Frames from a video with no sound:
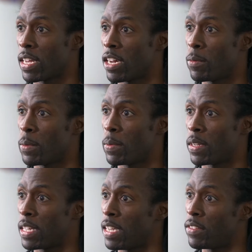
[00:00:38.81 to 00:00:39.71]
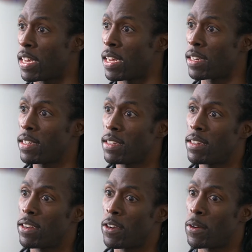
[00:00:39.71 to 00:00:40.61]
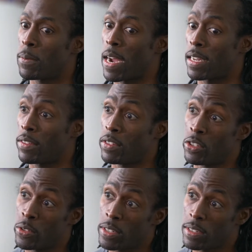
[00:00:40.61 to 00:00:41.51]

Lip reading: They helped me believe that I could even do it.